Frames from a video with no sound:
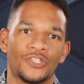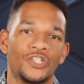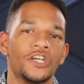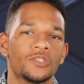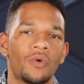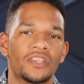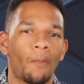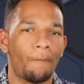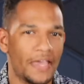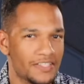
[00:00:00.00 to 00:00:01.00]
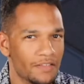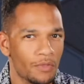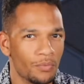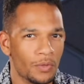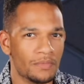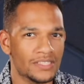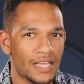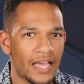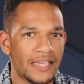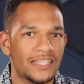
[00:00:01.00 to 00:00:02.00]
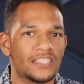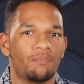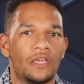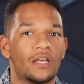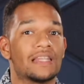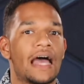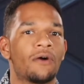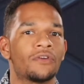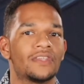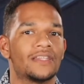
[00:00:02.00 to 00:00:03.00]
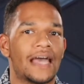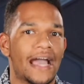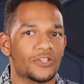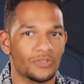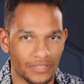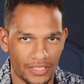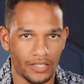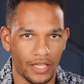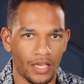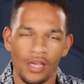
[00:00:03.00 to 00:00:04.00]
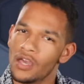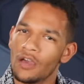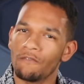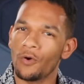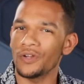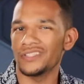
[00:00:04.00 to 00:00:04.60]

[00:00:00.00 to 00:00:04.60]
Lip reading: just want the base of the room design to speak louder than the actual ceiling. For